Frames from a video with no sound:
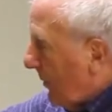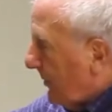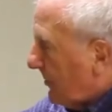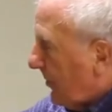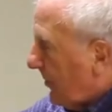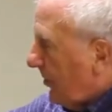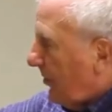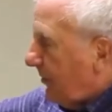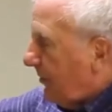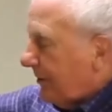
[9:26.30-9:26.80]
by
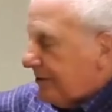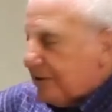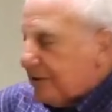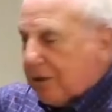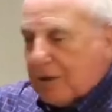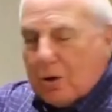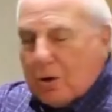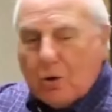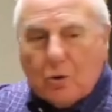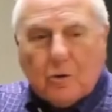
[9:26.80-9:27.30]
which all
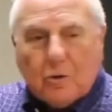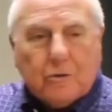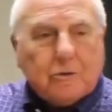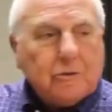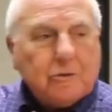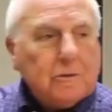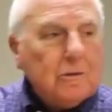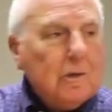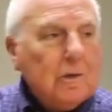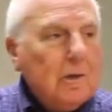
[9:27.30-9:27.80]
this
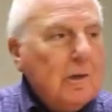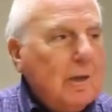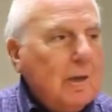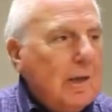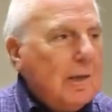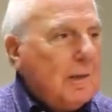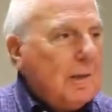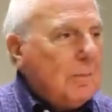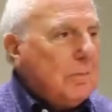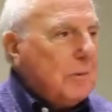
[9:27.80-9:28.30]
occurs
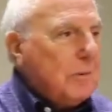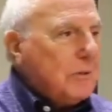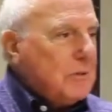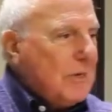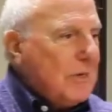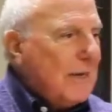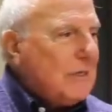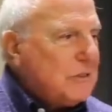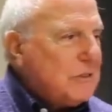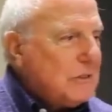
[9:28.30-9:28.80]
and the
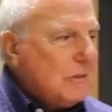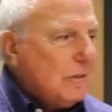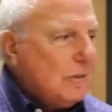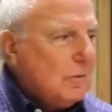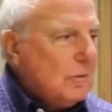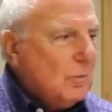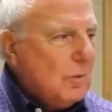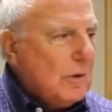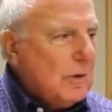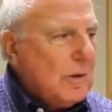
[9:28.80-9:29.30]

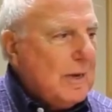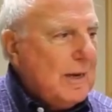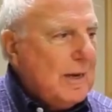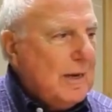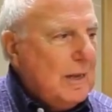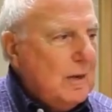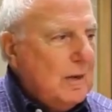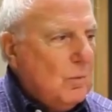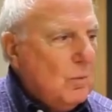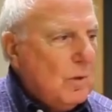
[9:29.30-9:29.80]
protection we're
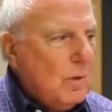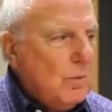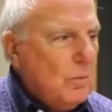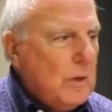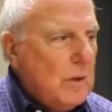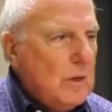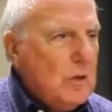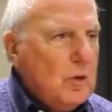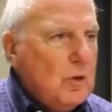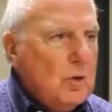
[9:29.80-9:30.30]
getting
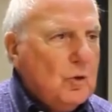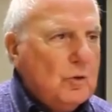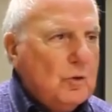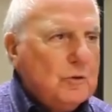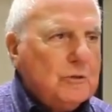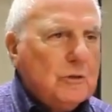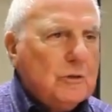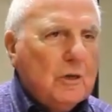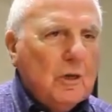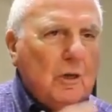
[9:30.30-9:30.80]
when we
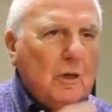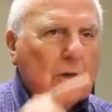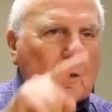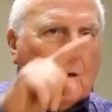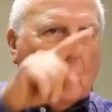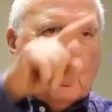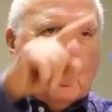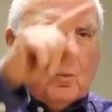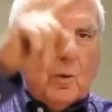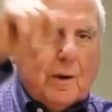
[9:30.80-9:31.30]
use
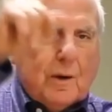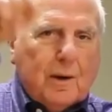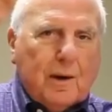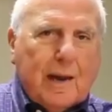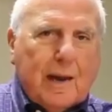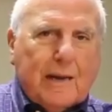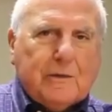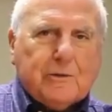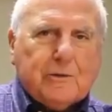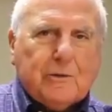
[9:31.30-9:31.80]
what
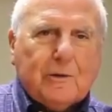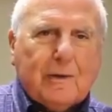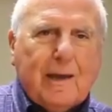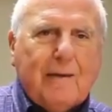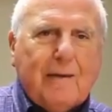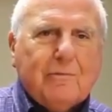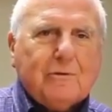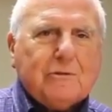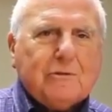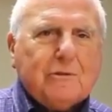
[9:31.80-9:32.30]
nature
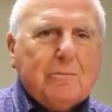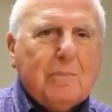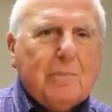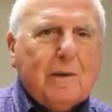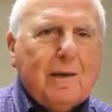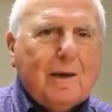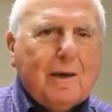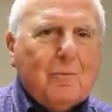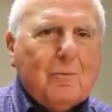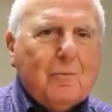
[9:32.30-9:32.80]
gave us to
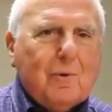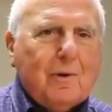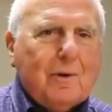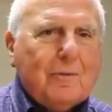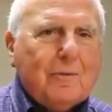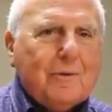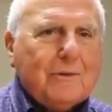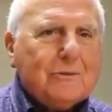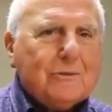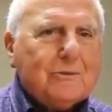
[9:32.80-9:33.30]
begin
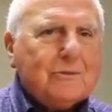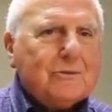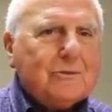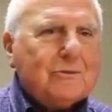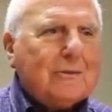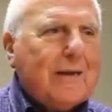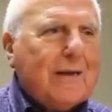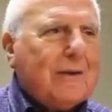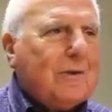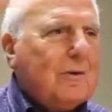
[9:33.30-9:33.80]
with, this
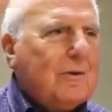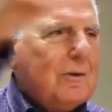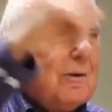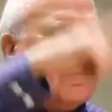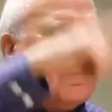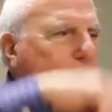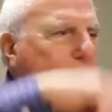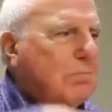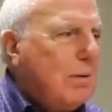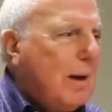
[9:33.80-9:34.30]

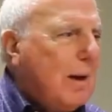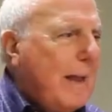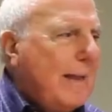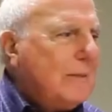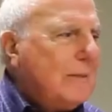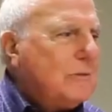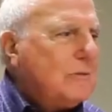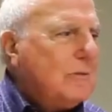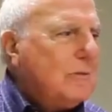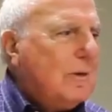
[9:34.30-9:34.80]
cycle of
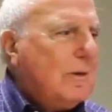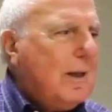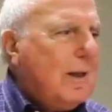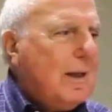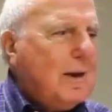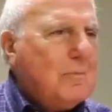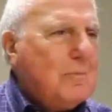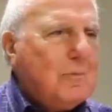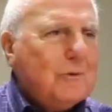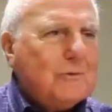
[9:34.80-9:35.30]
plants and
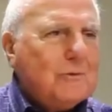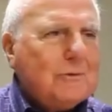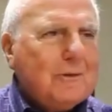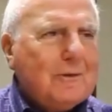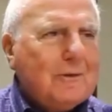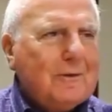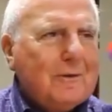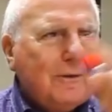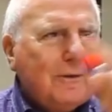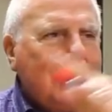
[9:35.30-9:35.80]
animals
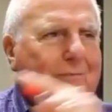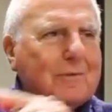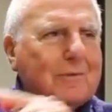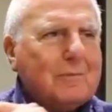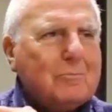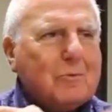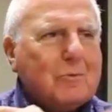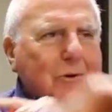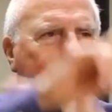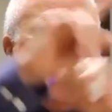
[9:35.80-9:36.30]
that live
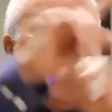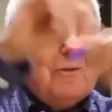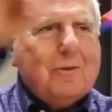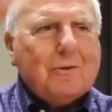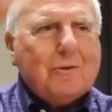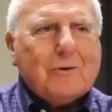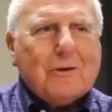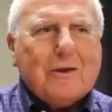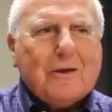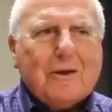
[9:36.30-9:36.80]
and
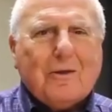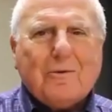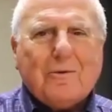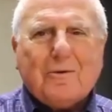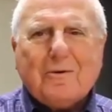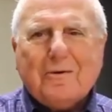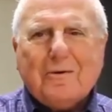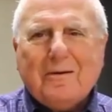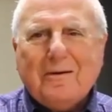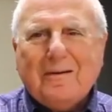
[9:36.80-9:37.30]
breathe
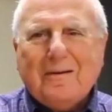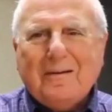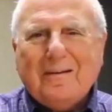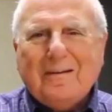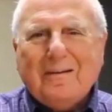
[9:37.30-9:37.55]
together